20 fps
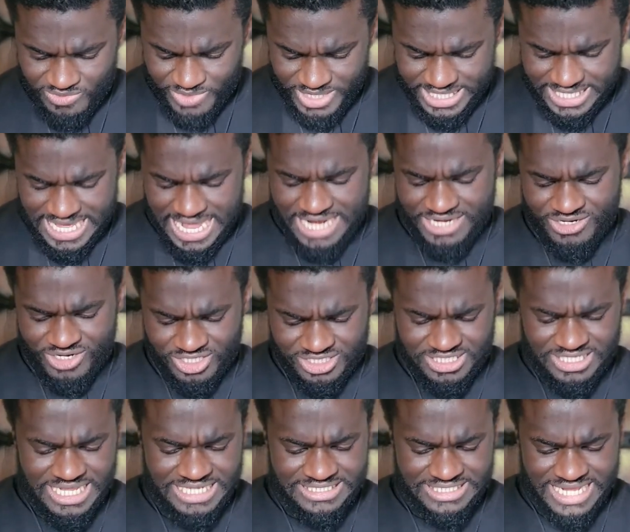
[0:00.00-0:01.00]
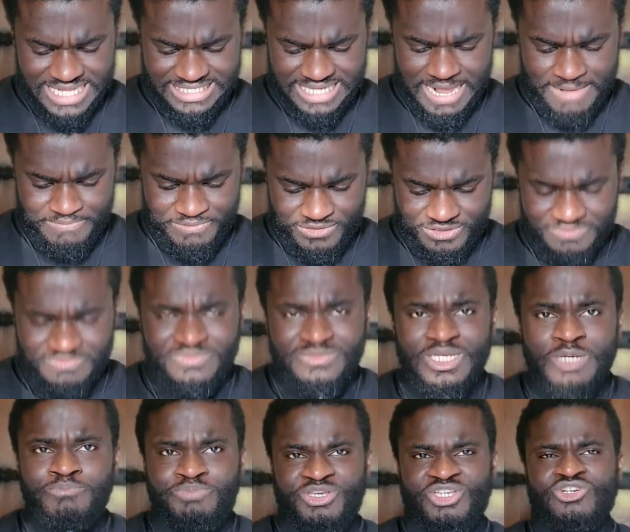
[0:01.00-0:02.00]
we cannot let that happen
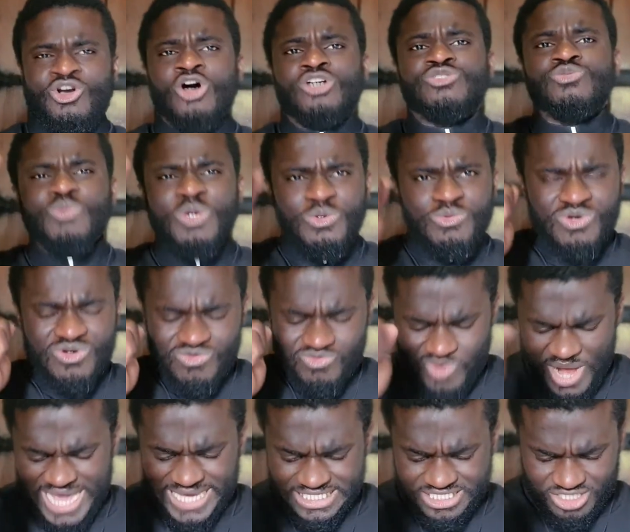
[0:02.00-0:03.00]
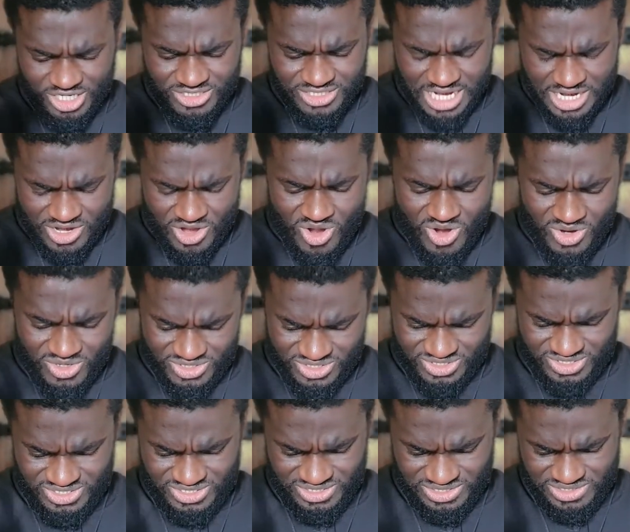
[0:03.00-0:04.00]
because we will wait on the Lord.
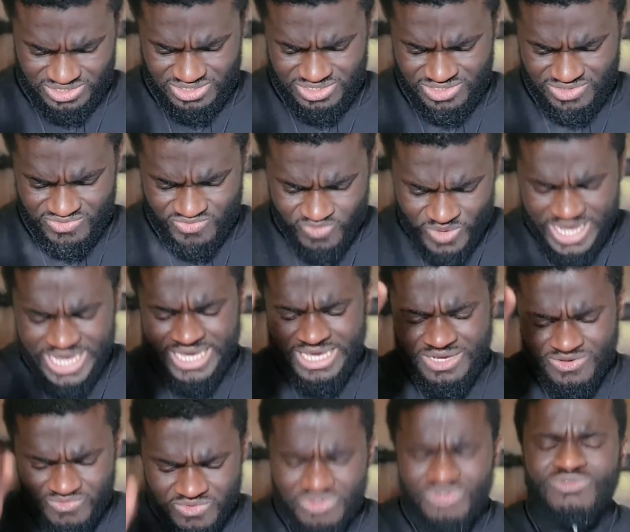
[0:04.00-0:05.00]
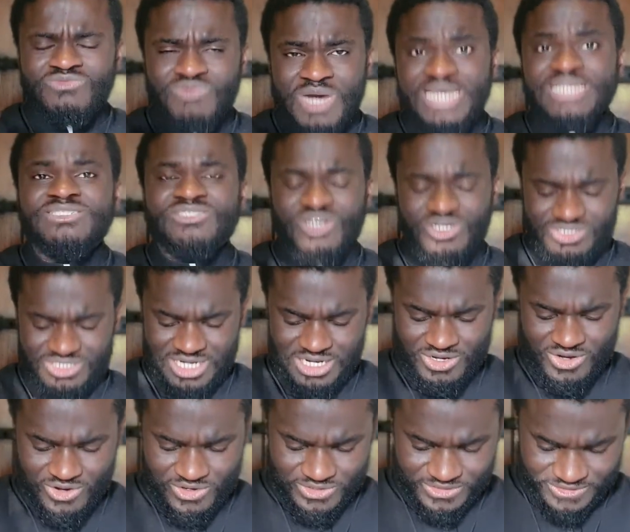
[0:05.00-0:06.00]
We will wait on the
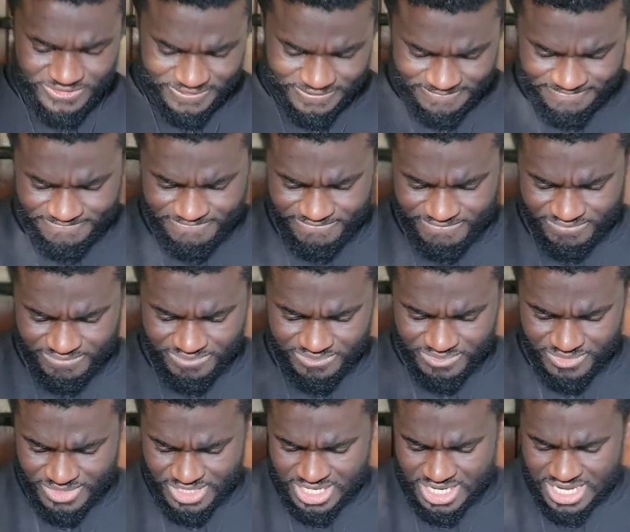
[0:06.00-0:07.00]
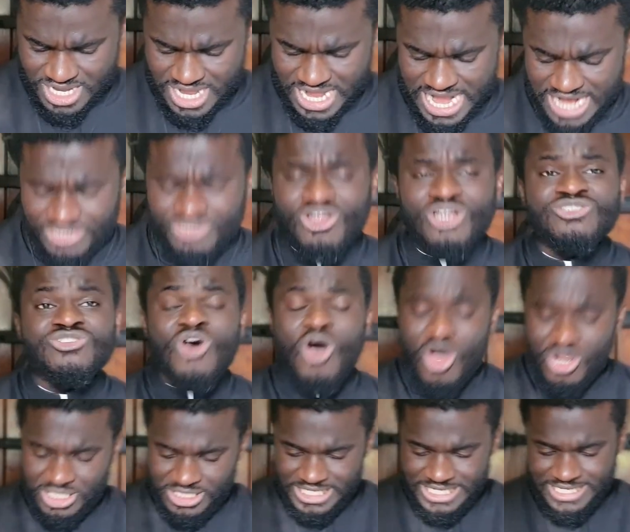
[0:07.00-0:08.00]
Lord. And not
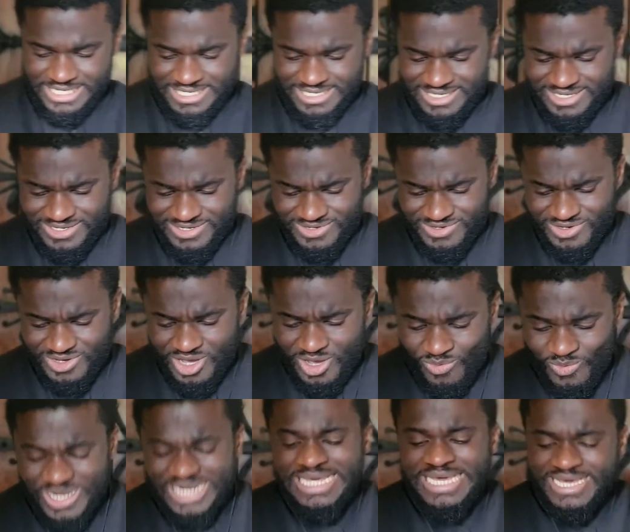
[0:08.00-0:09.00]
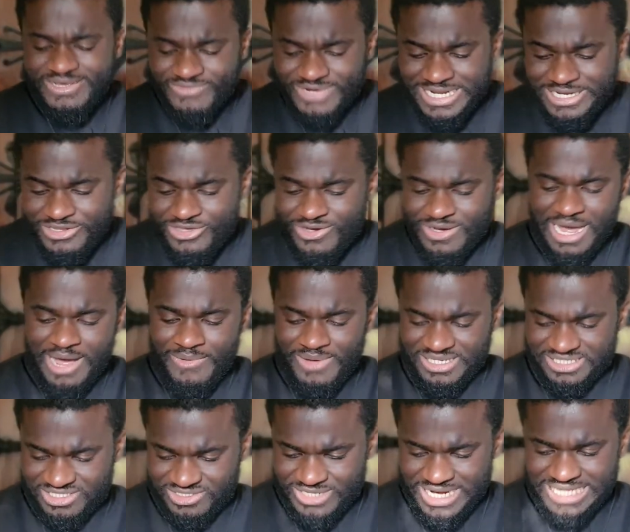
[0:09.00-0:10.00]
only will he renew our
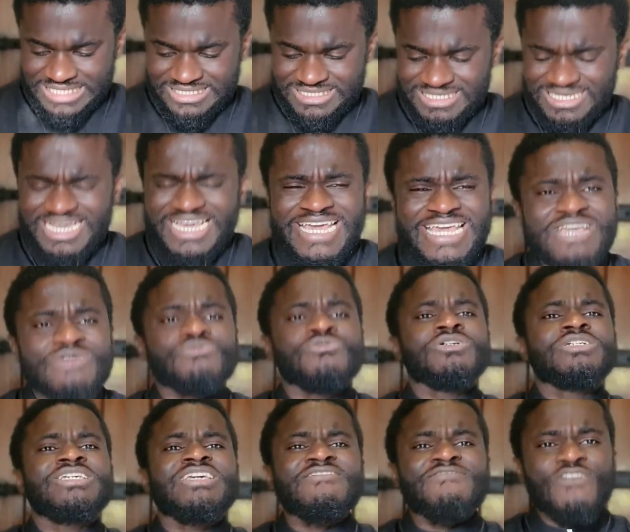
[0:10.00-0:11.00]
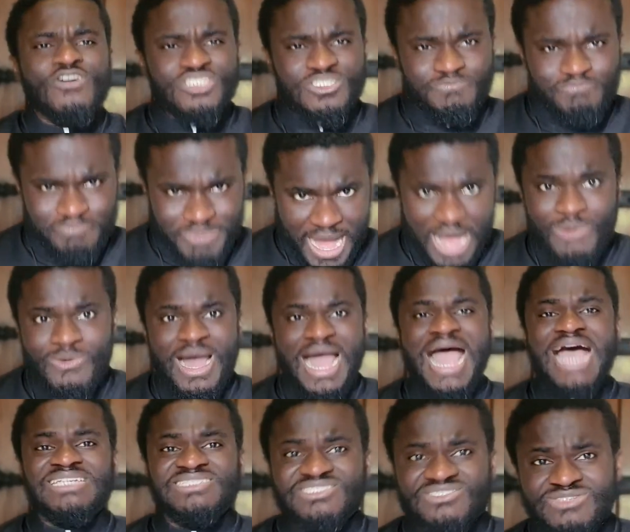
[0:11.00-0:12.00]
strength, he will give us power
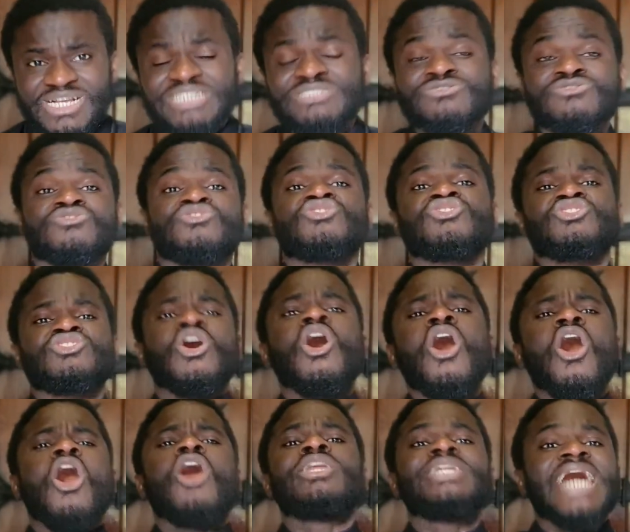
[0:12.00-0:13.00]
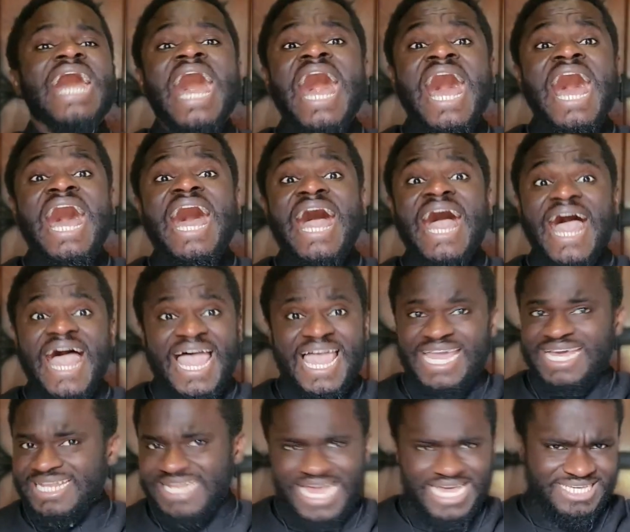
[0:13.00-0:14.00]
and strength to soar on
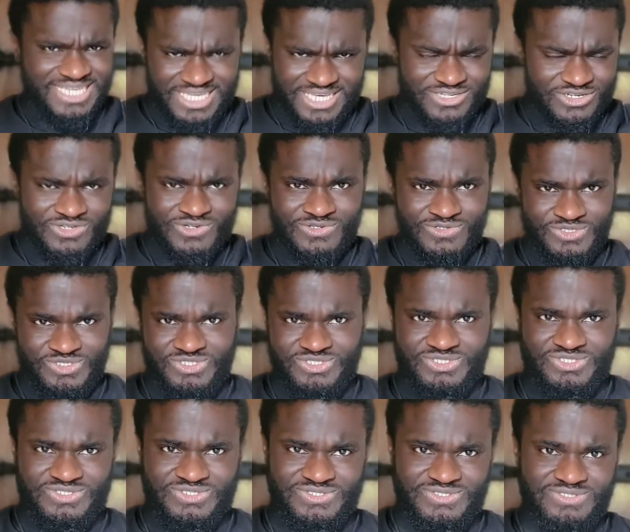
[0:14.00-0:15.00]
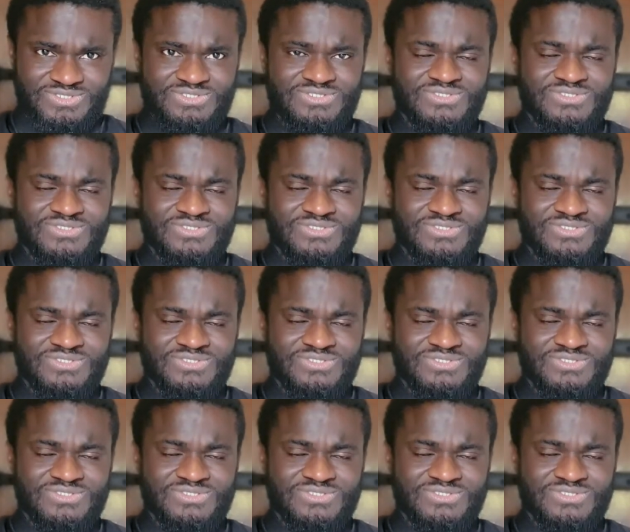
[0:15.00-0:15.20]
high like eagles.